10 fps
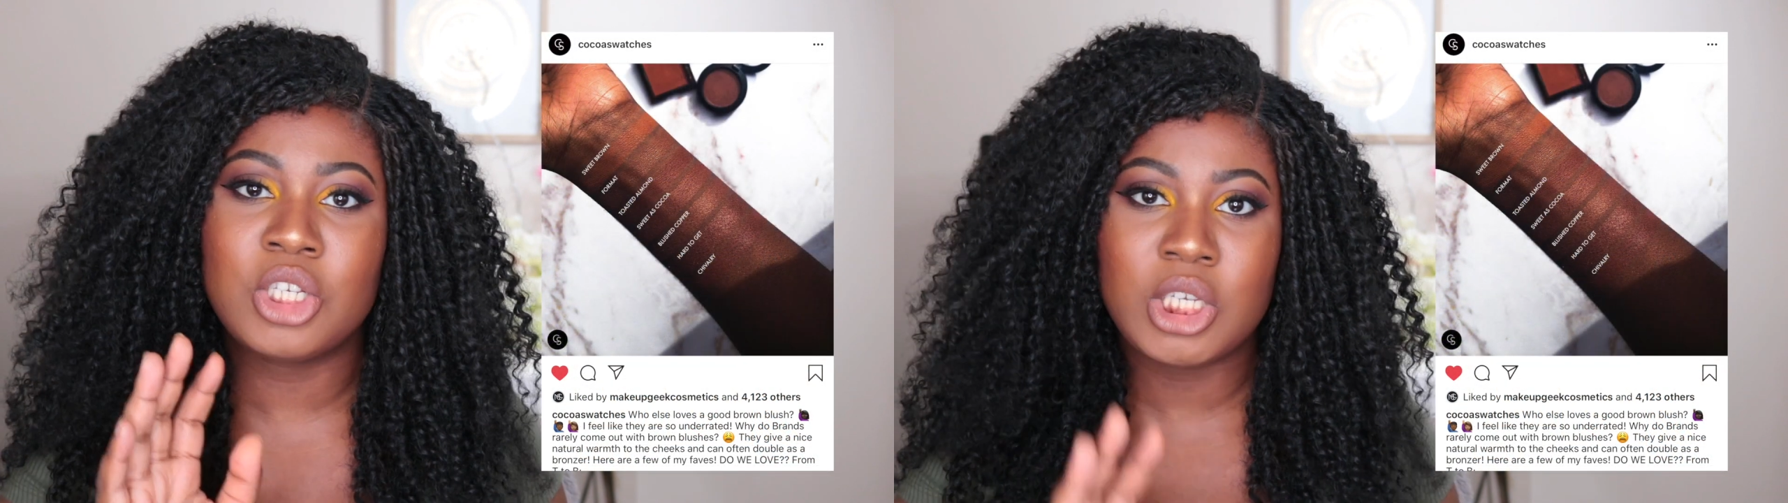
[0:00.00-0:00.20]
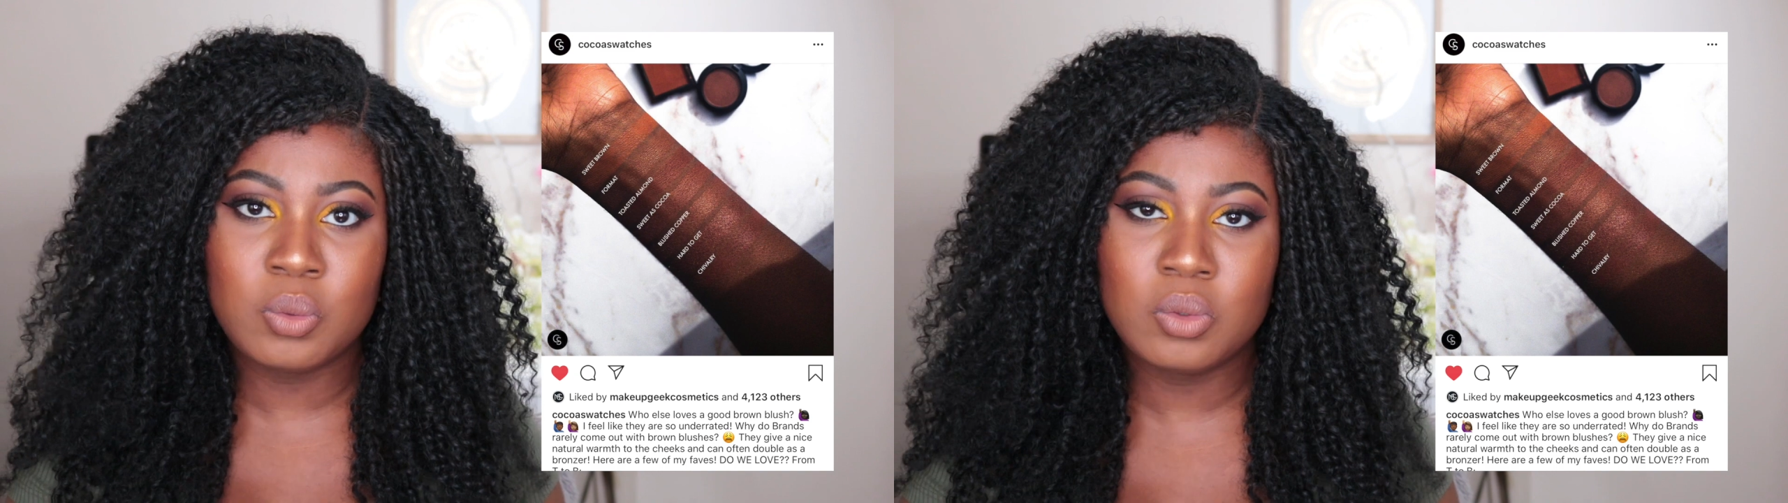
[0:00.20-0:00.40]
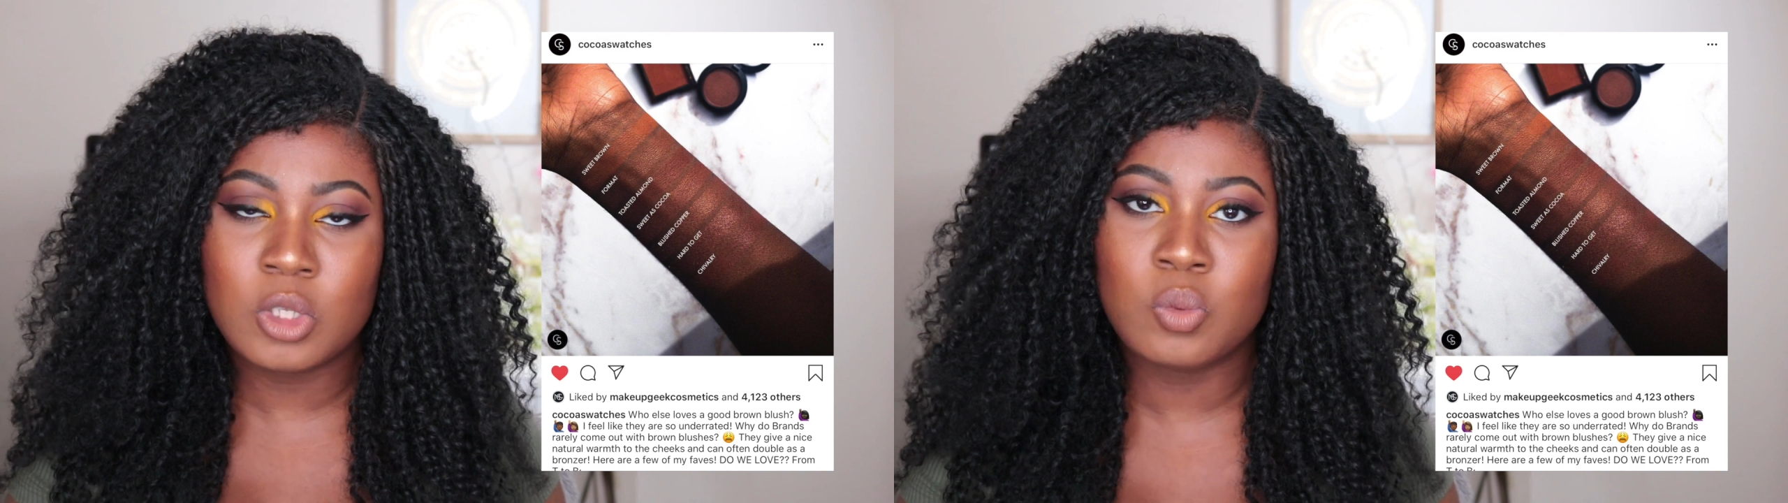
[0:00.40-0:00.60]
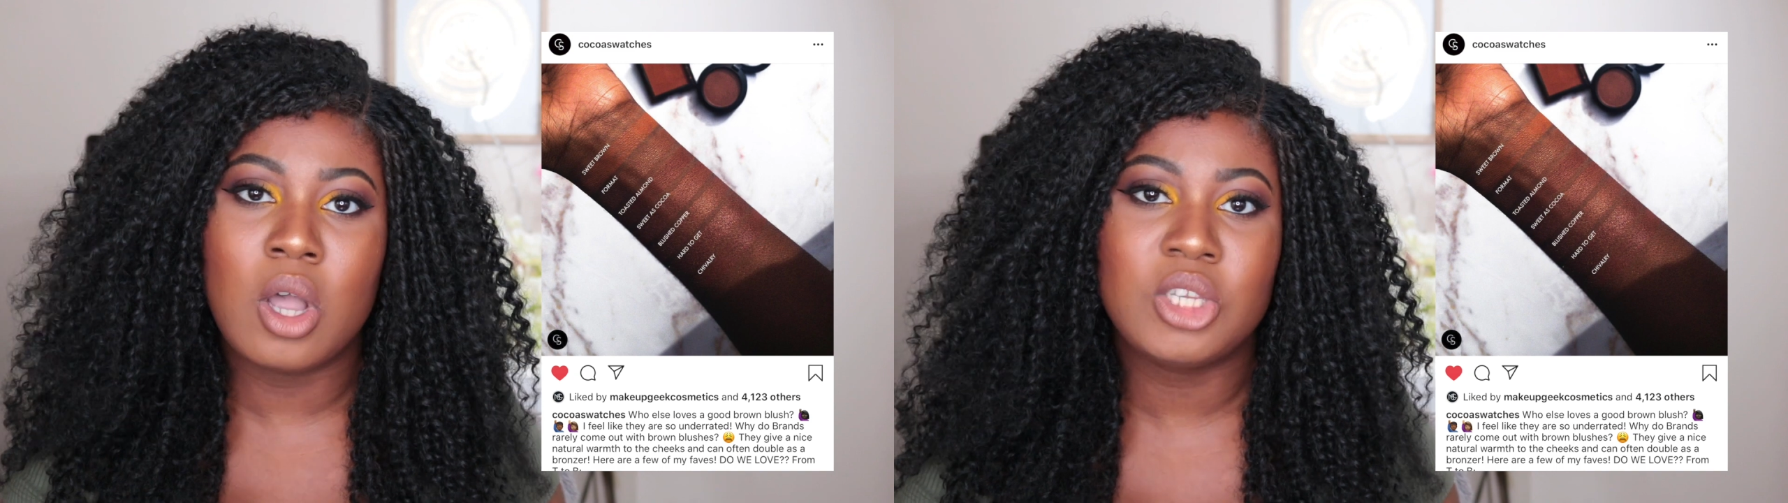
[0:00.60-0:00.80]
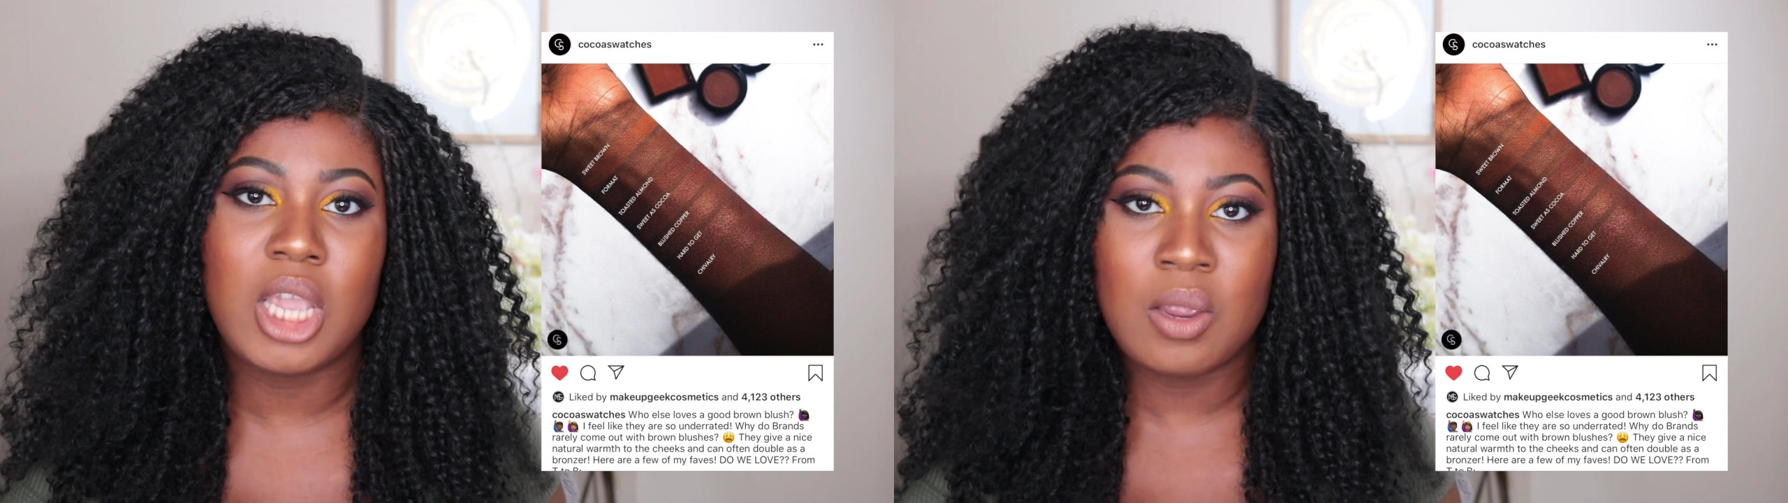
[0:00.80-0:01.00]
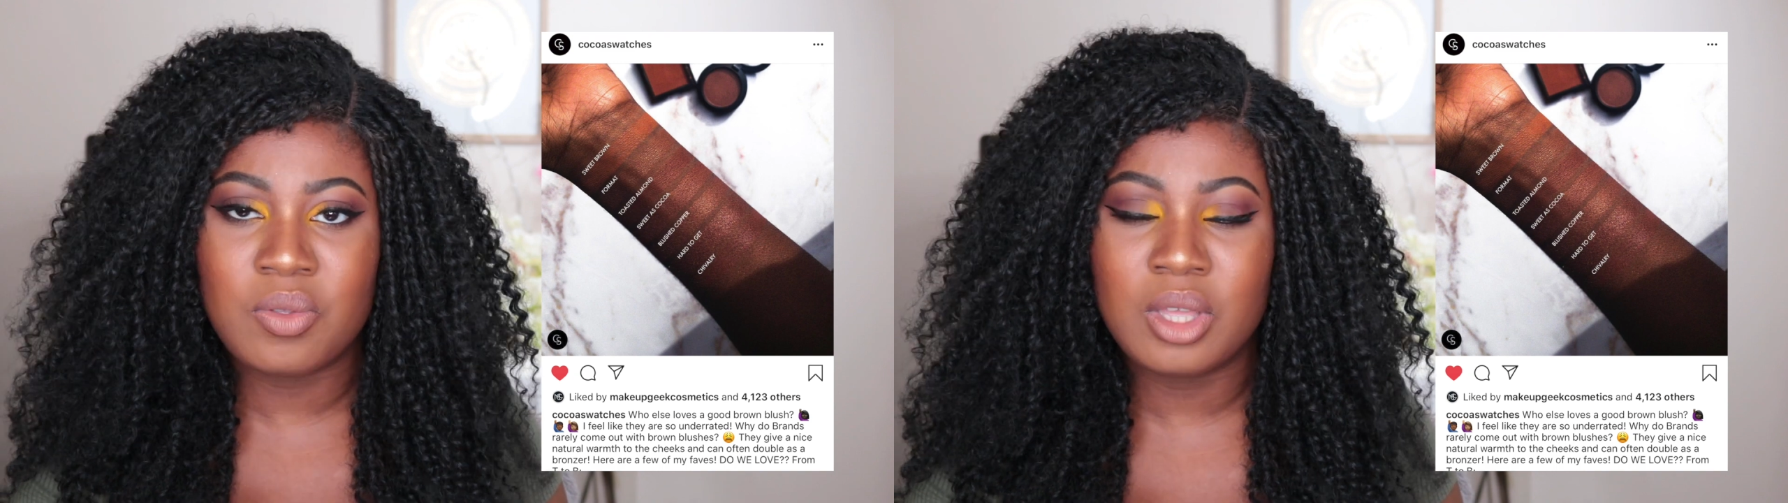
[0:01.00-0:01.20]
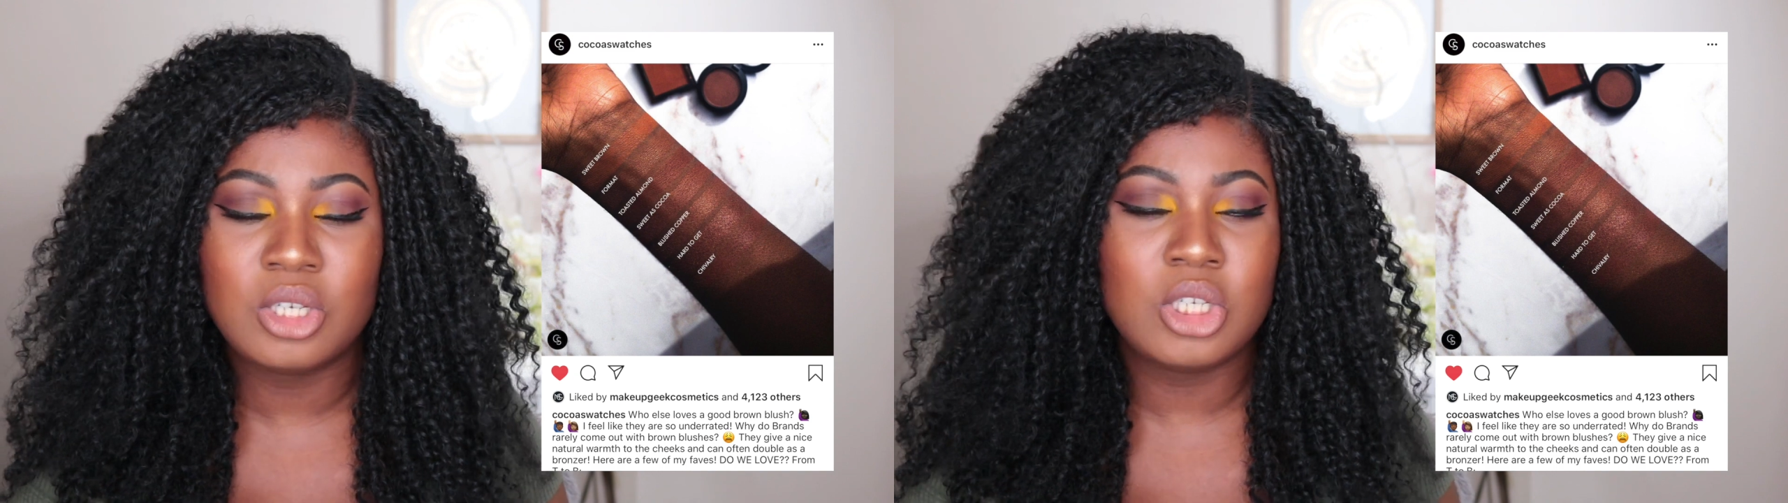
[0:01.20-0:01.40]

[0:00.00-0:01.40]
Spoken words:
she will swatch everything.